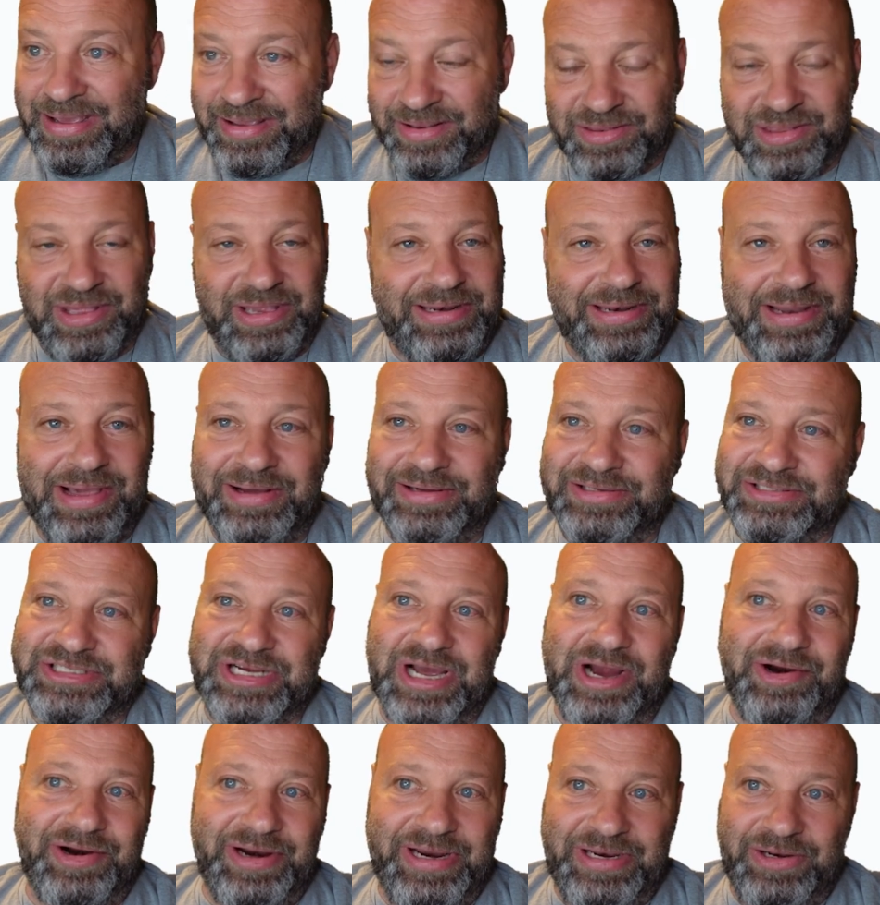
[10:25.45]
It's like, no,
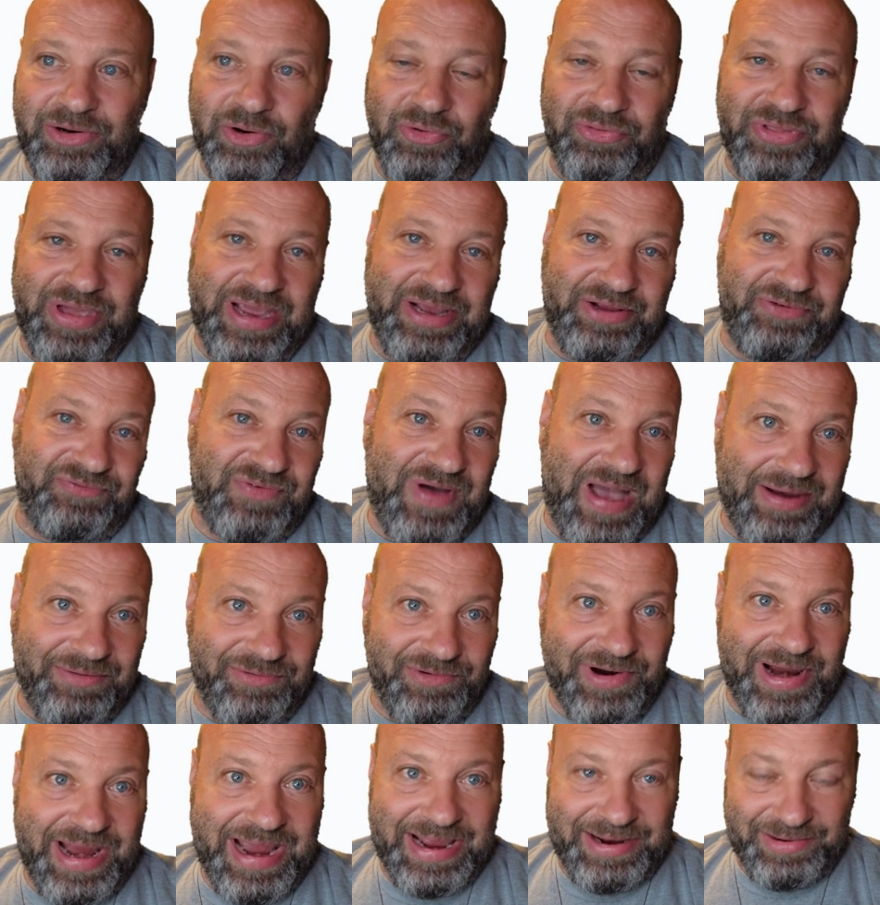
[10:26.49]
sorry, no thanks. 5
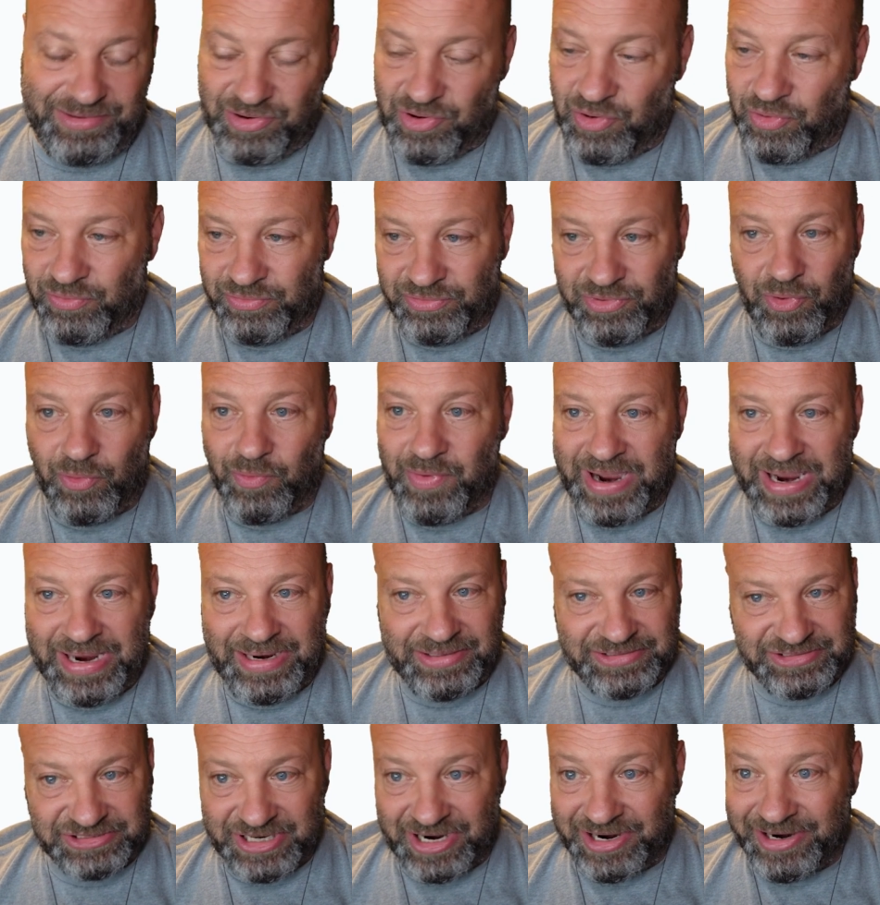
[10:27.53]
grand, no
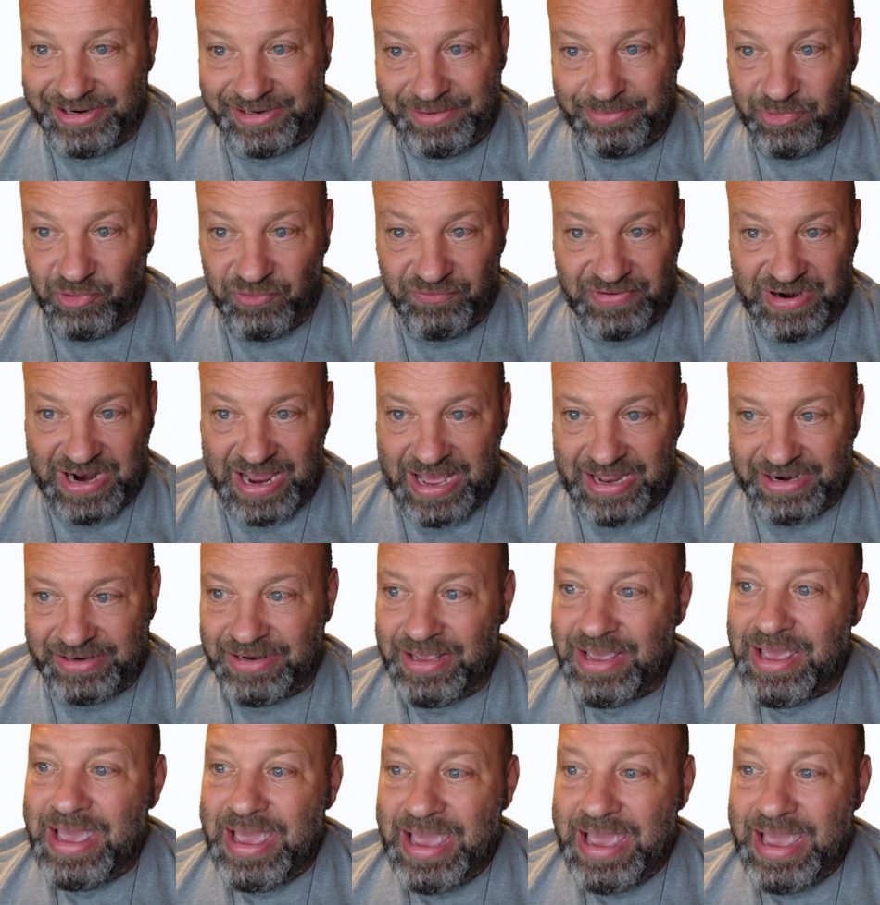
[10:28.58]
way. Sorry, moving on.